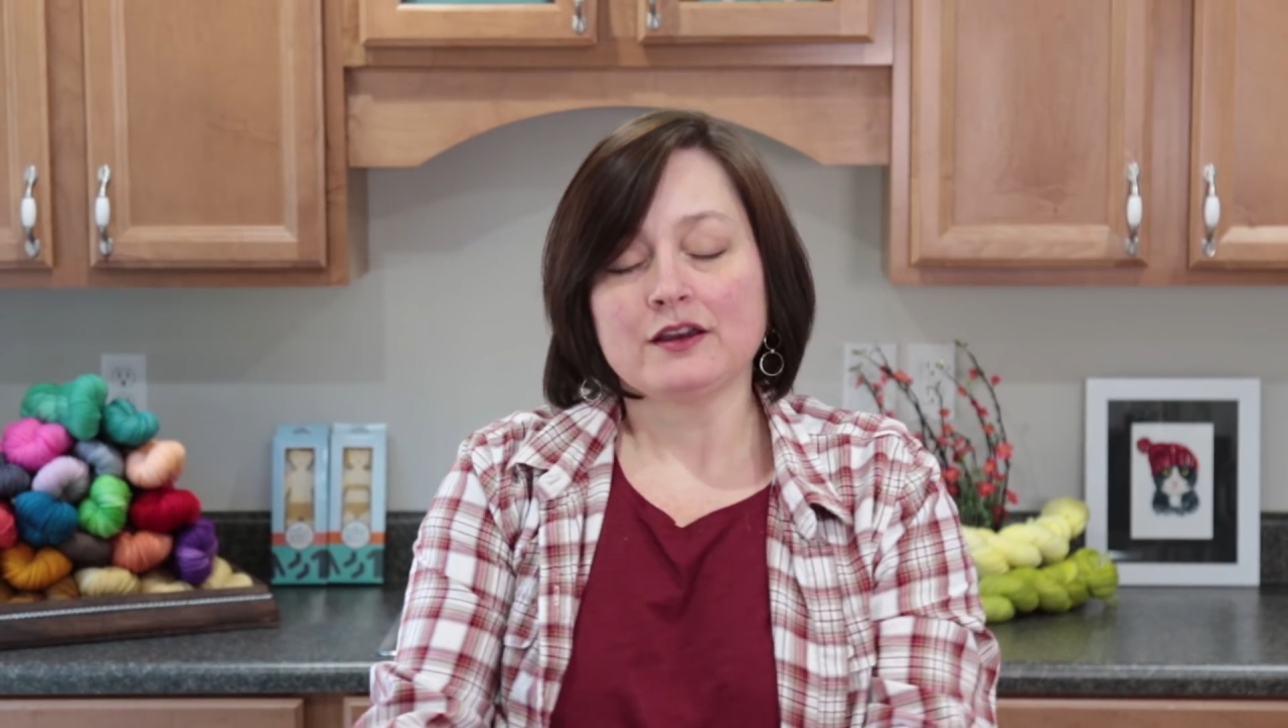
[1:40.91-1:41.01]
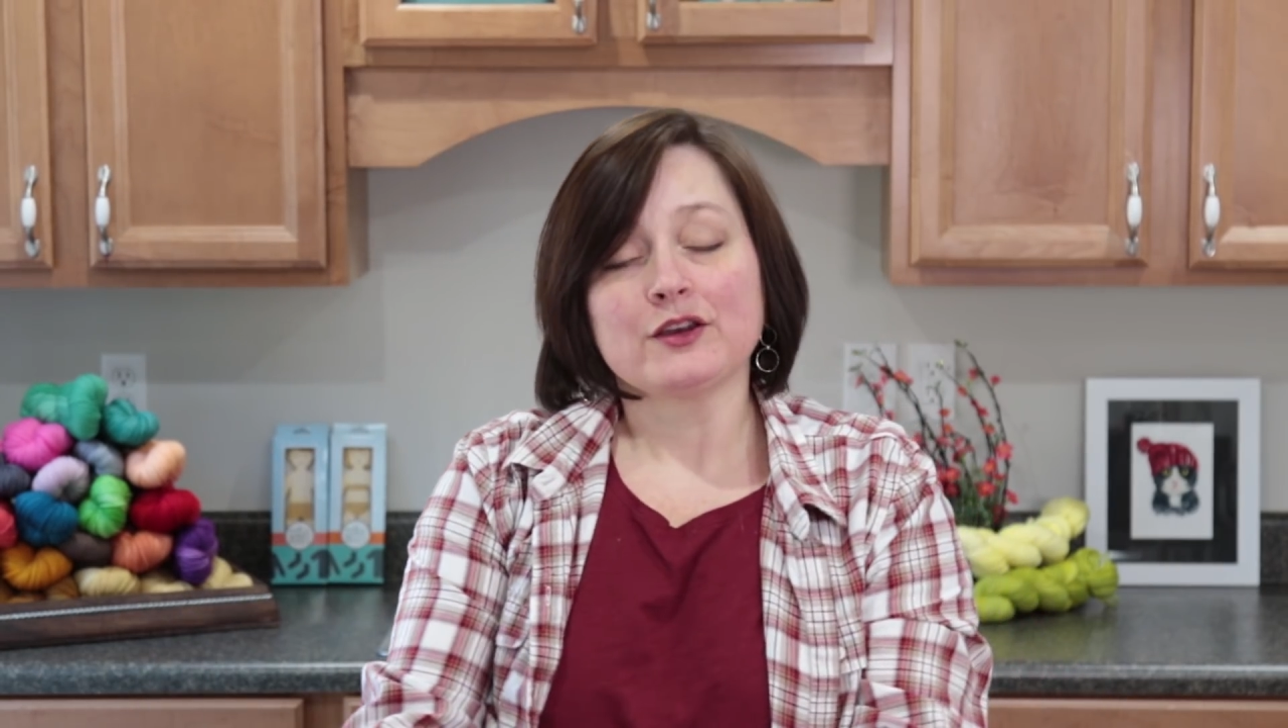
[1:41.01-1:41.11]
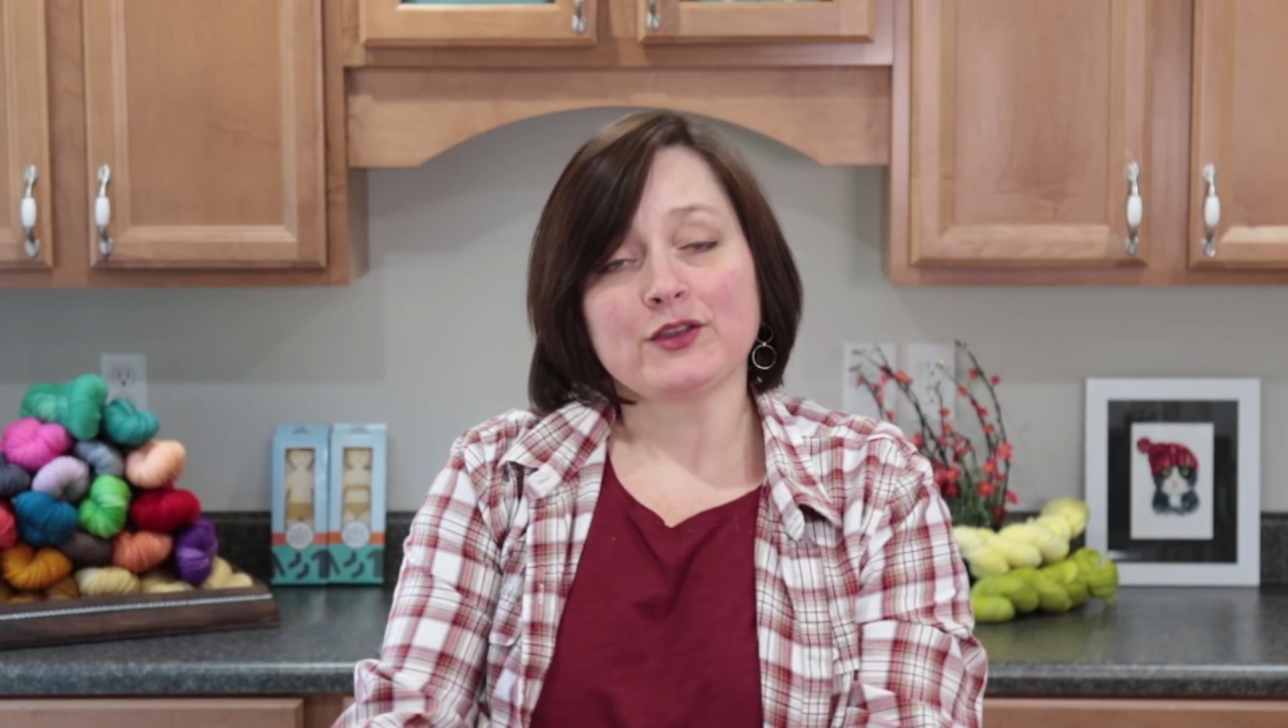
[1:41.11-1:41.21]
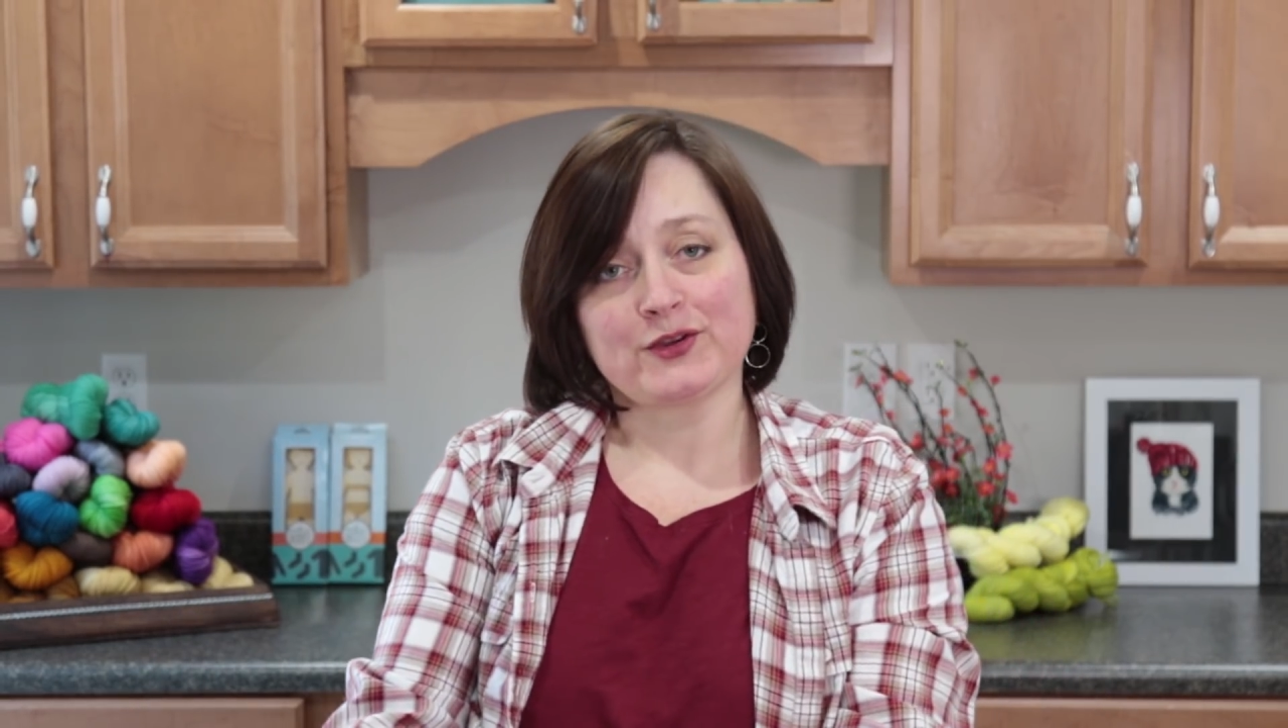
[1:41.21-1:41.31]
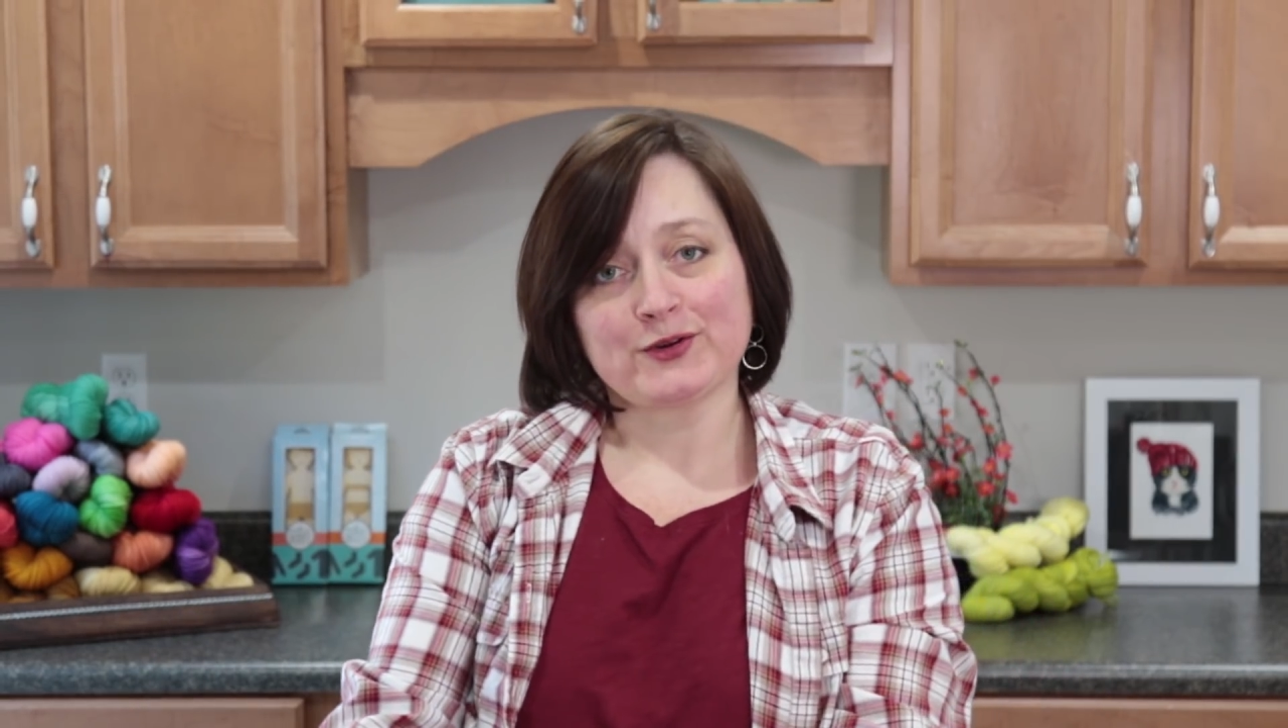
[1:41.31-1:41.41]

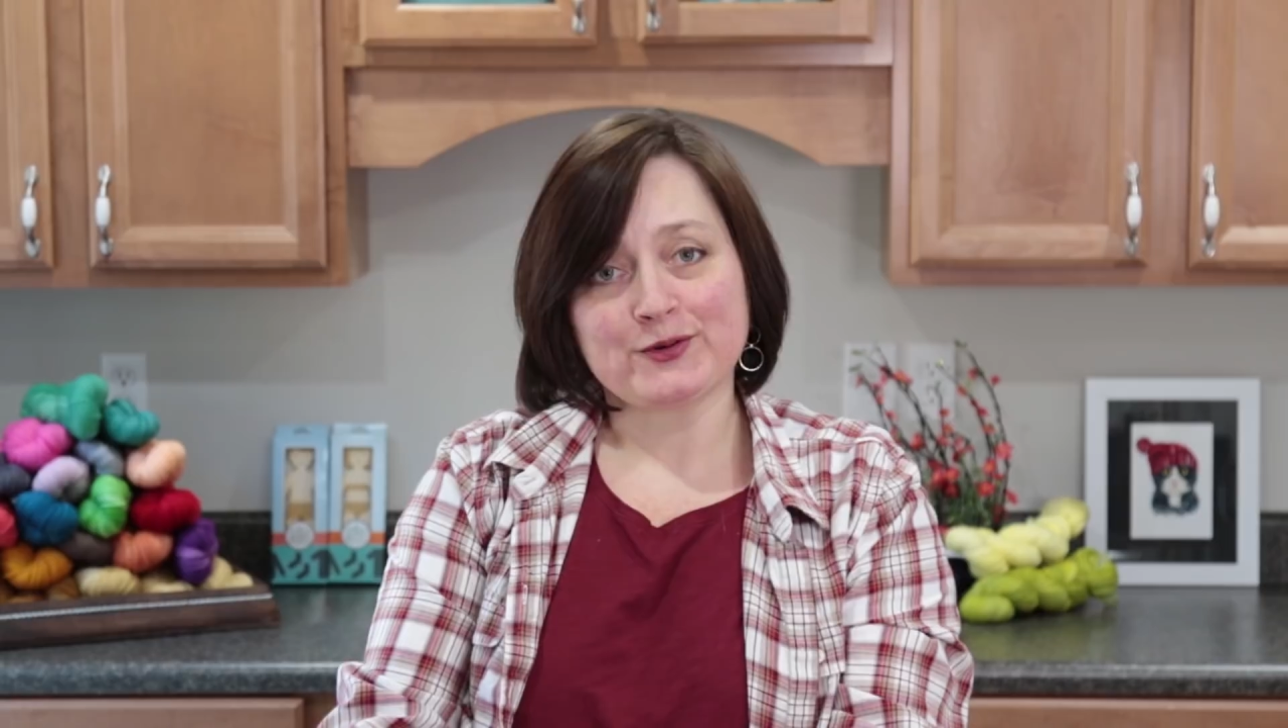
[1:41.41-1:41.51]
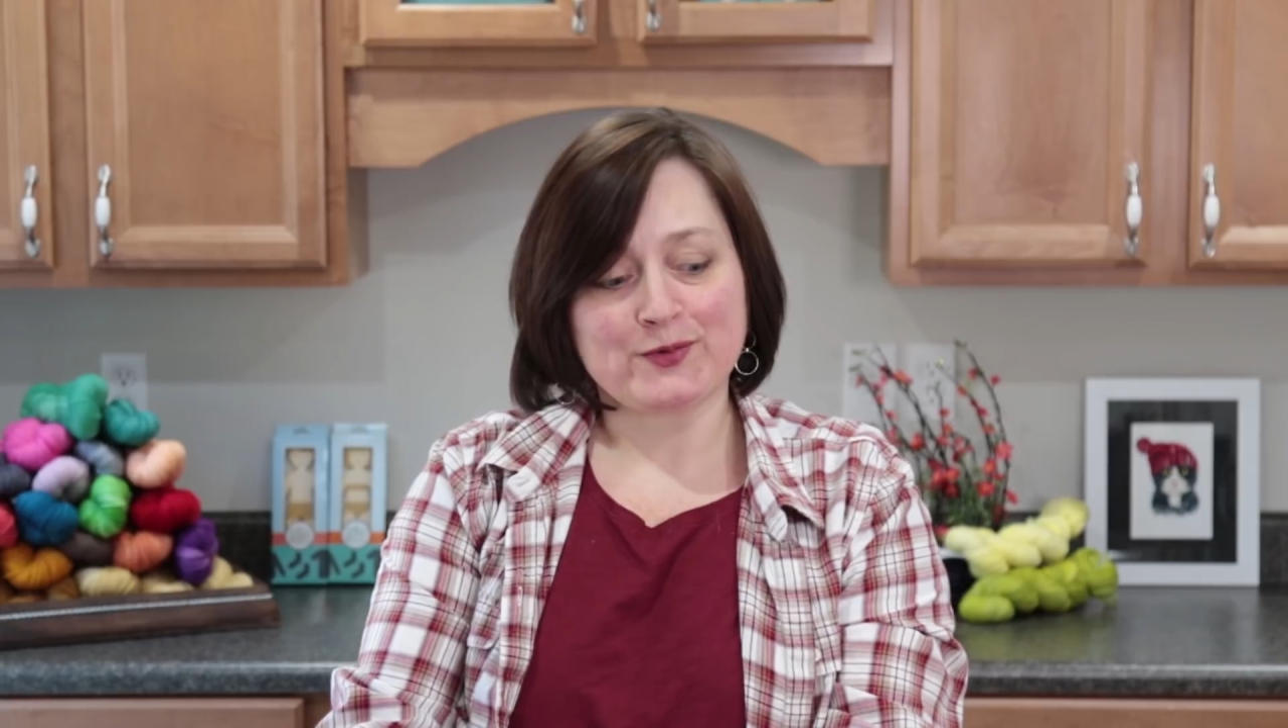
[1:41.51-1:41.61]
the third